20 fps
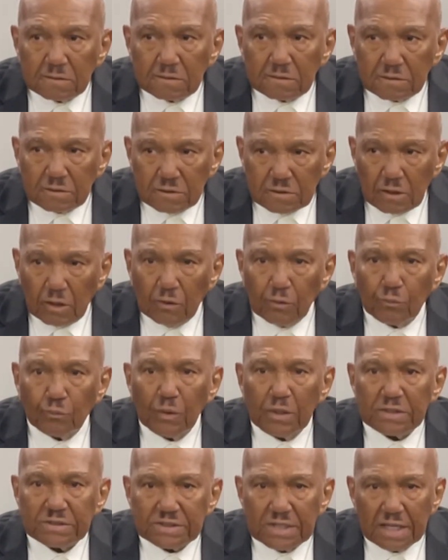So
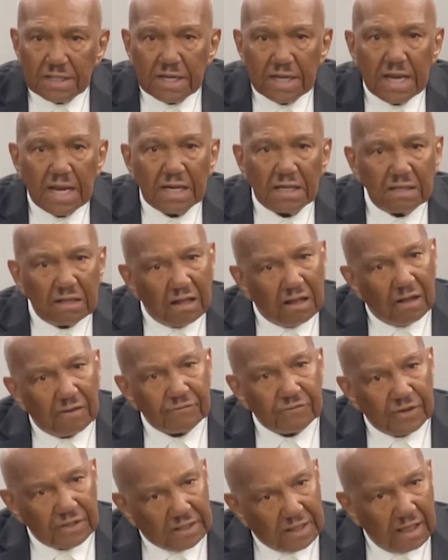we sit here and
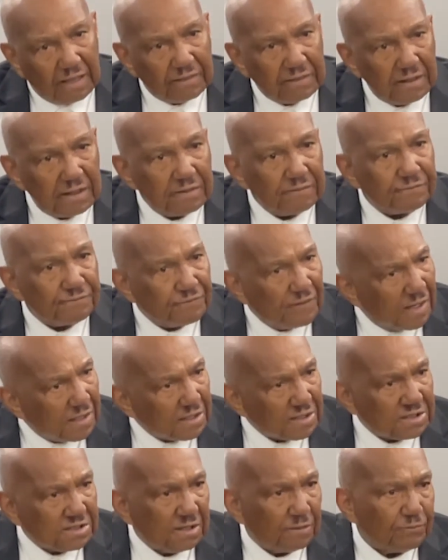love together and
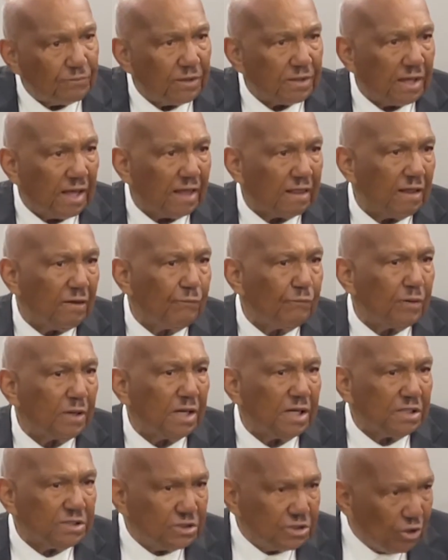fellowship together, and we
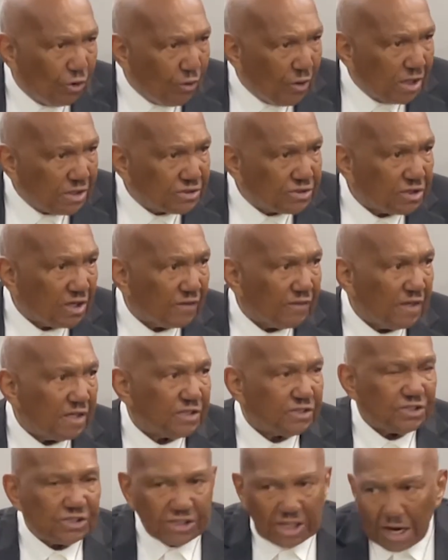enjoy each other
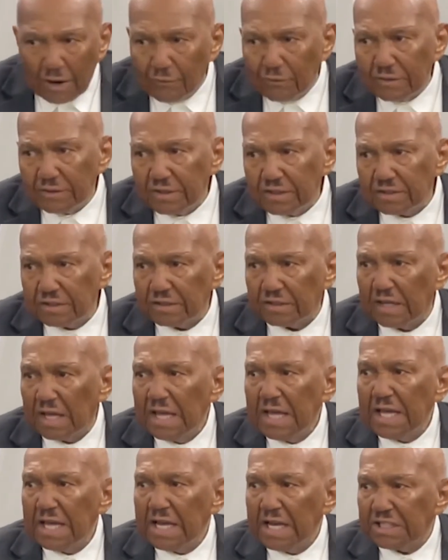and share with each other
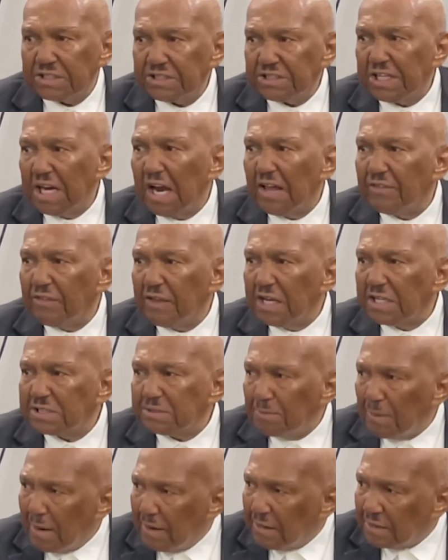and share the
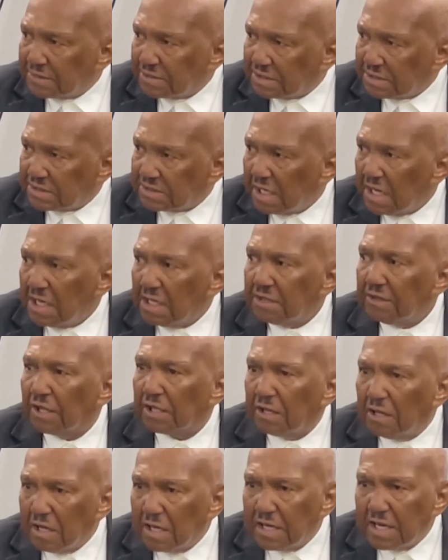experiences, the
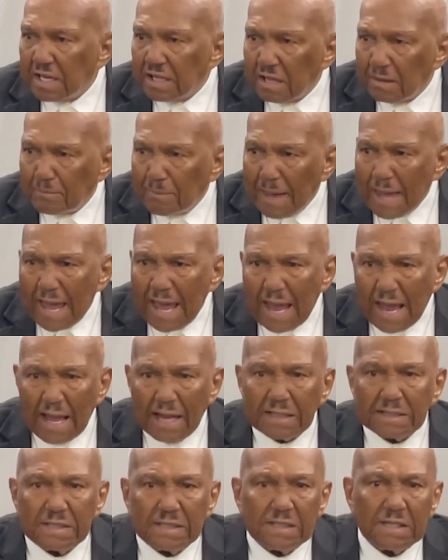good and the
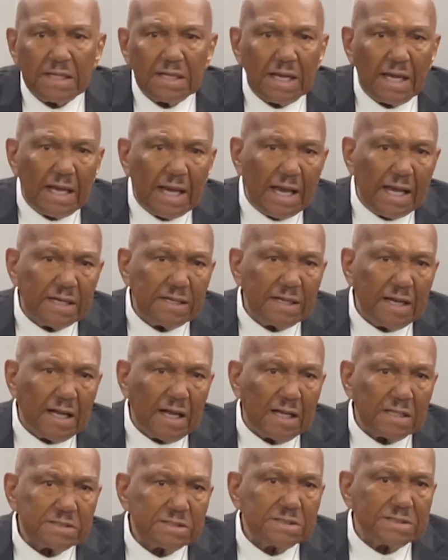bad, and
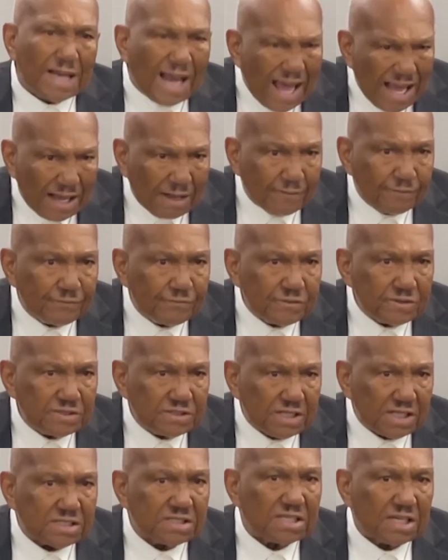life,
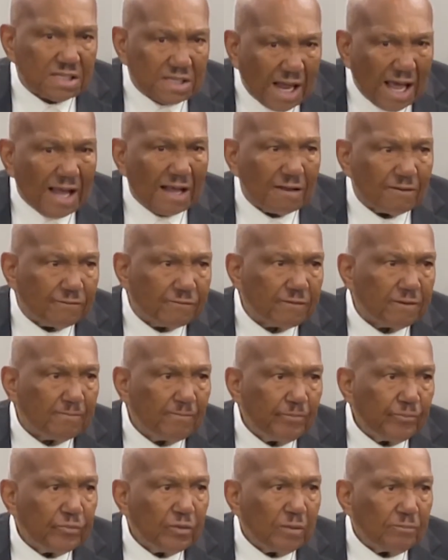just life,
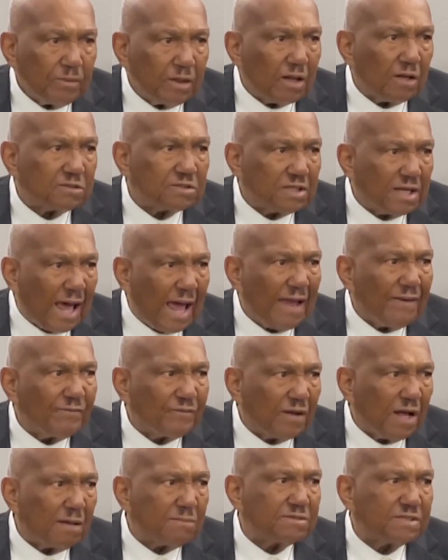because life
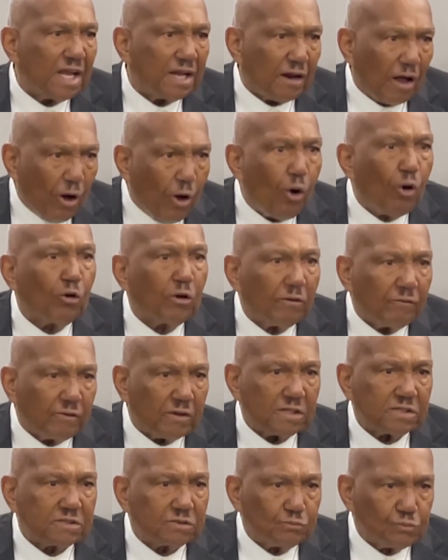comes at all of us.